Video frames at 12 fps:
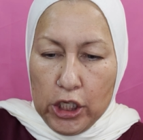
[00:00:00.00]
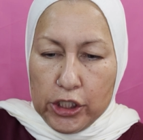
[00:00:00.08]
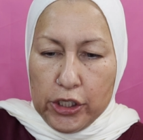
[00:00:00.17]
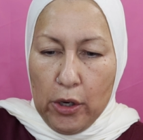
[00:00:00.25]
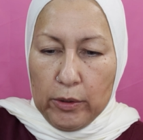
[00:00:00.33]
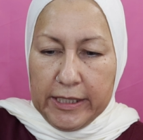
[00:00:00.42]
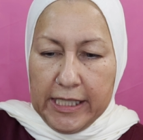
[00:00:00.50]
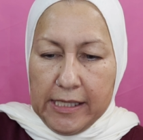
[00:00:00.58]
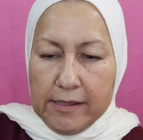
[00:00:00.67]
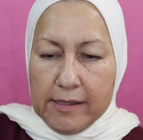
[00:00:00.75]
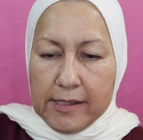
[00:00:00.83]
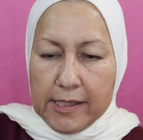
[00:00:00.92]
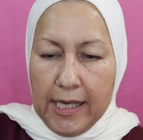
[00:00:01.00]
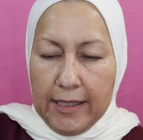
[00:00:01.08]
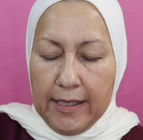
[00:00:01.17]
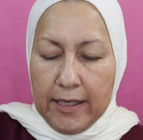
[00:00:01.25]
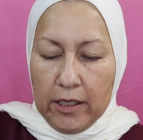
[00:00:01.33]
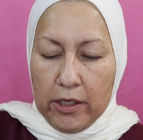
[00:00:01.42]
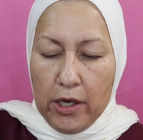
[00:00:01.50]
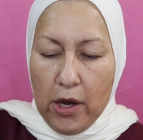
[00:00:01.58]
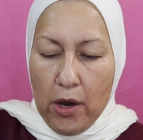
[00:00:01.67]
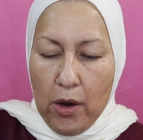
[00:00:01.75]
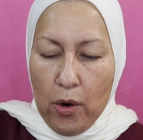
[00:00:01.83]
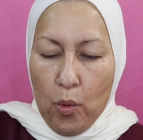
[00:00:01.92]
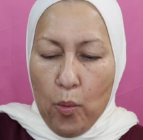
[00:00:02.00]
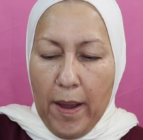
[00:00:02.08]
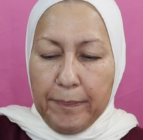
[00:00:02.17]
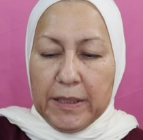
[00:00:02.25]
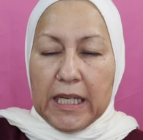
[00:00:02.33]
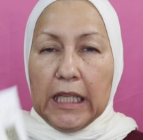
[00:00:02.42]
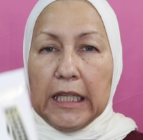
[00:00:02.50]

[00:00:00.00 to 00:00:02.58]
So this is the Skin and Co. Whipped